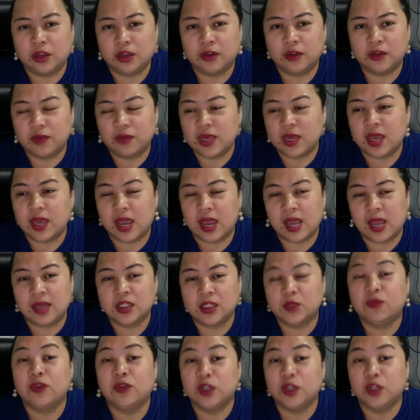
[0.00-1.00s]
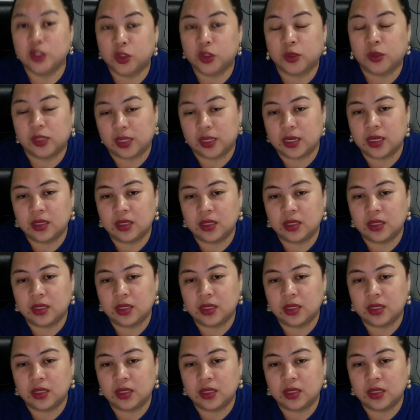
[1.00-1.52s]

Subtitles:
VAs virtually,